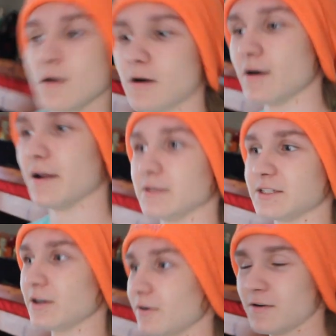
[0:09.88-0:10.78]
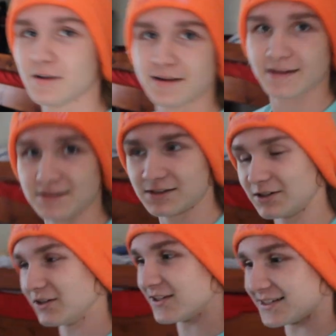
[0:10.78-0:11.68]
Alright, so it's
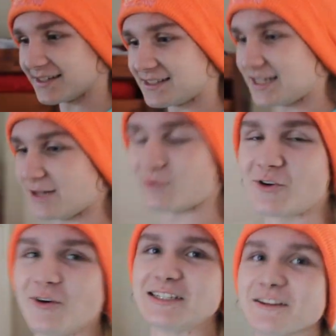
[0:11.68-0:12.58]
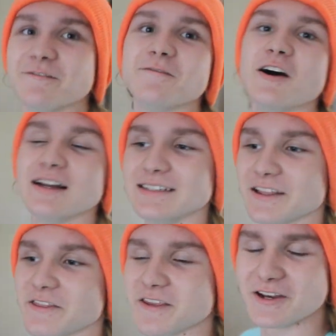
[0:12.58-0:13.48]
currently the 16th. We're going to the
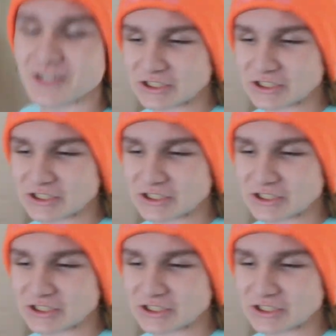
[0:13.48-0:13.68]
Fonda Theater